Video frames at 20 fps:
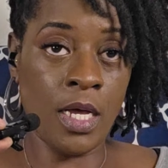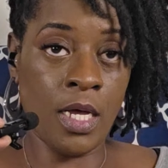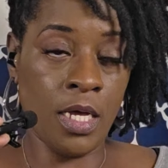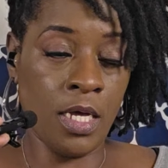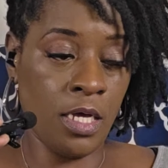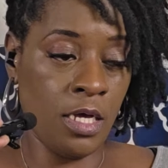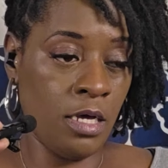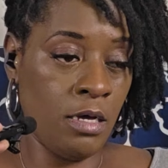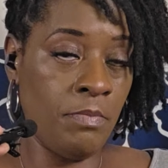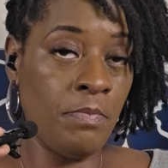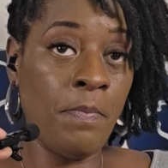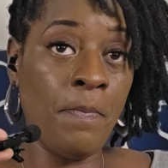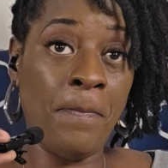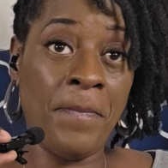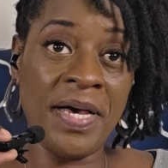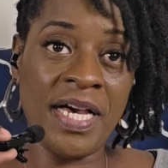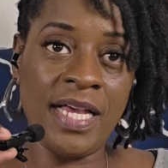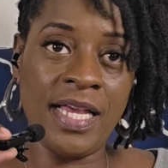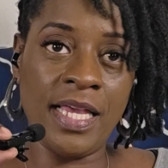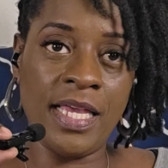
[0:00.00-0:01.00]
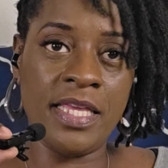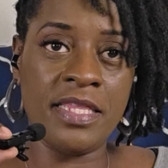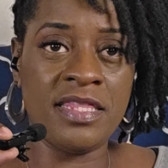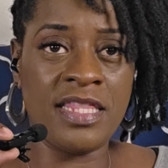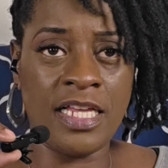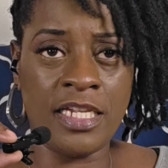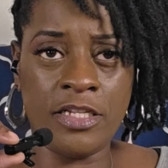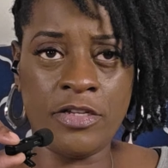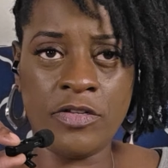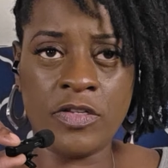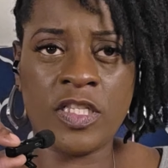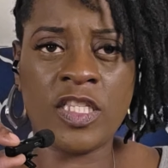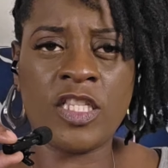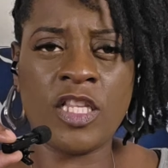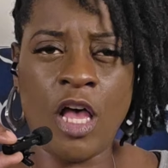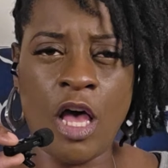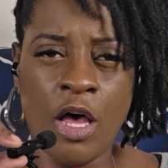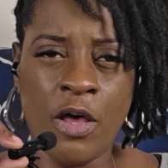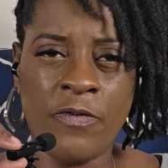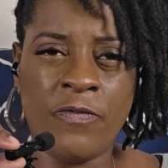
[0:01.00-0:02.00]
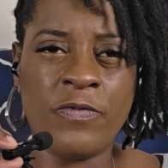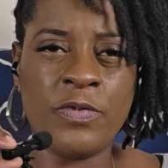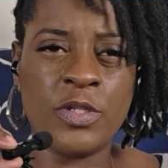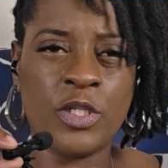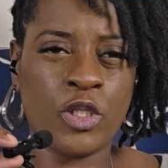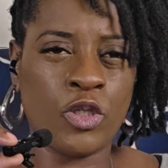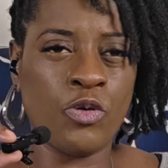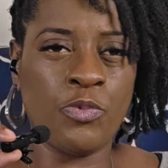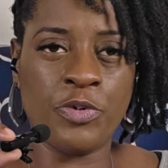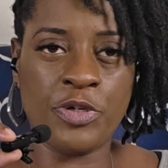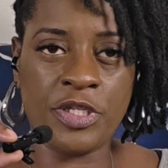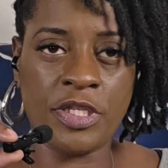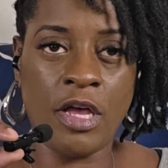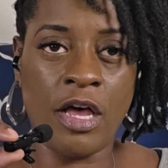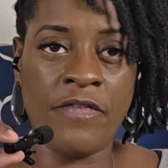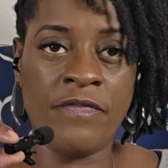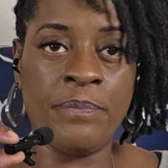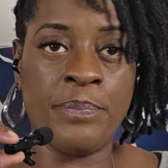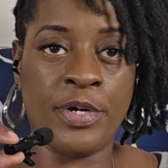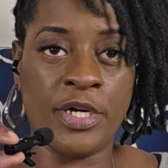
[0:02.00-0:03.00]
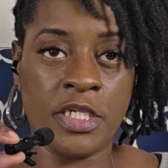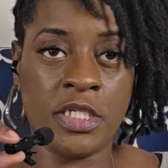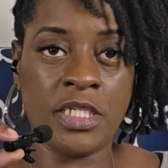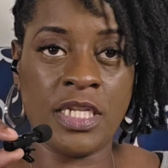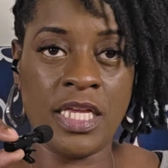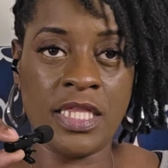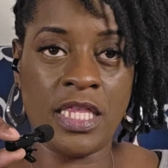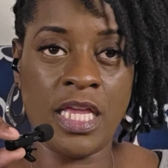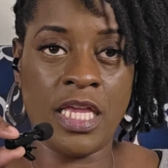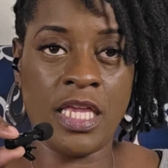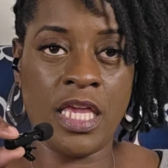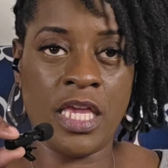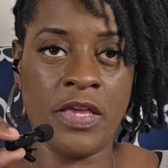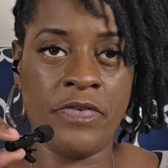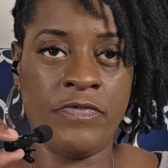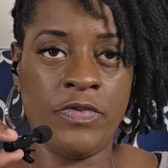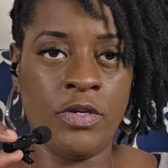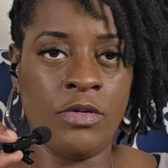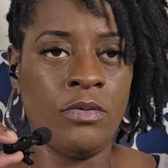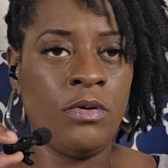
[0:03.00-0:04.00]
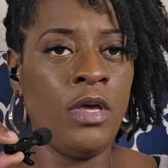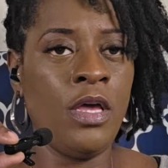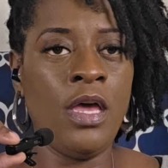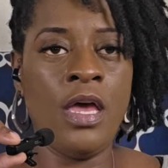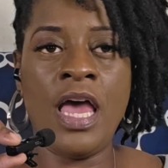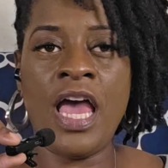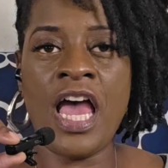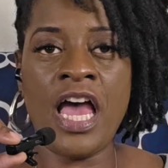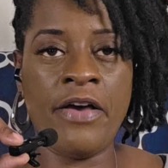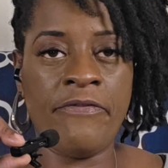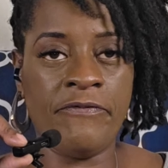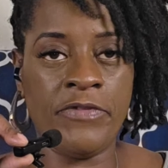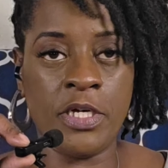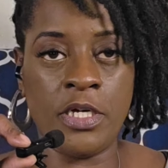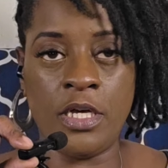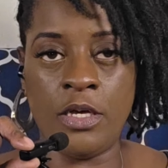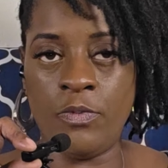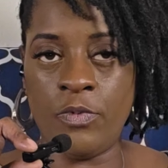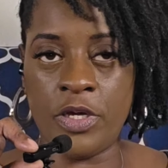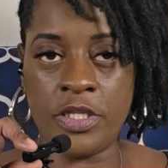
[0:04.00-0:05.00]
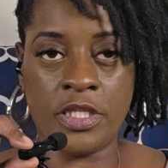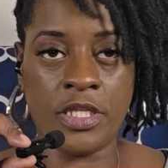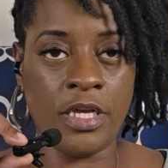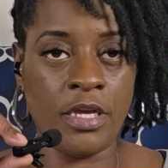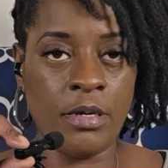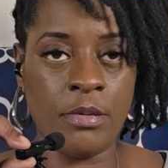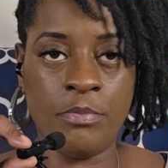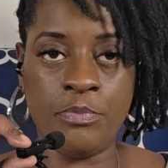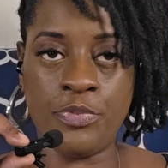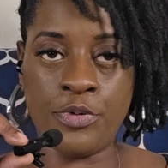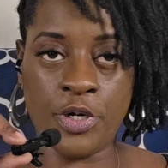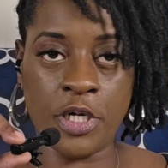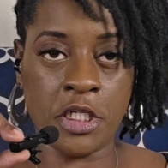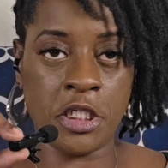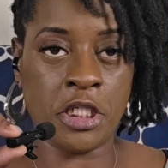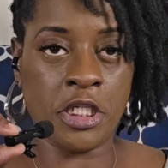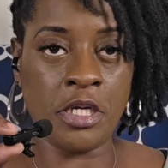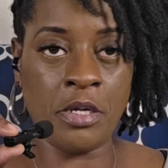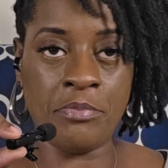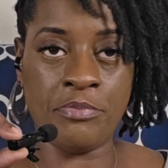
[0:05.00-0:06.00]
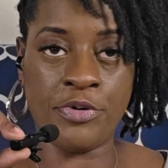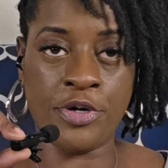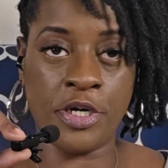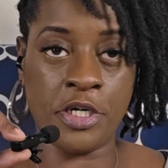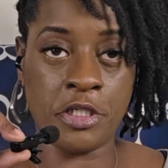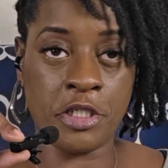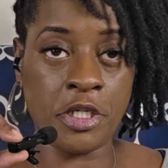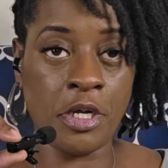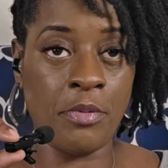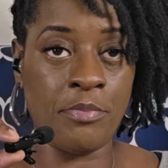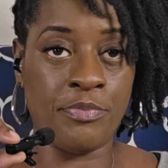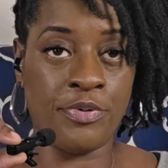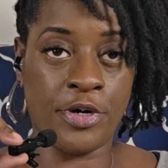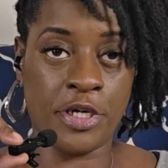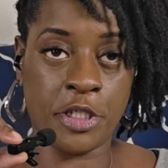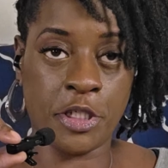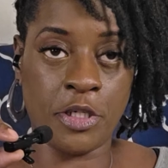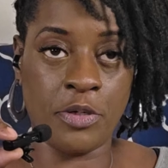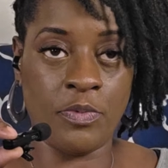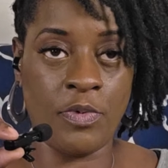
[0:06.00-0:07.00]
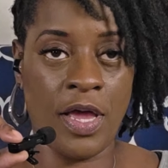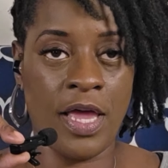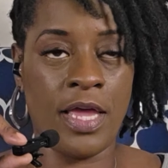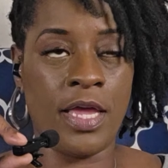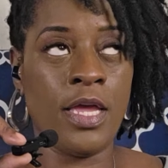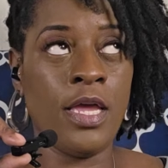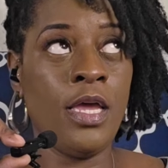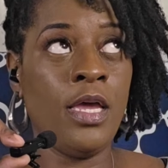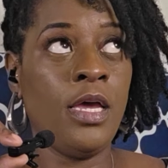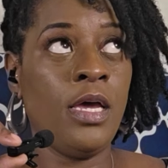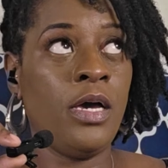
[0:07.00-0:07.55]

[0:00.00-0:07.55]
But that little soft, super soft brush that they give you, have fun with it. Brush, brush, brush away.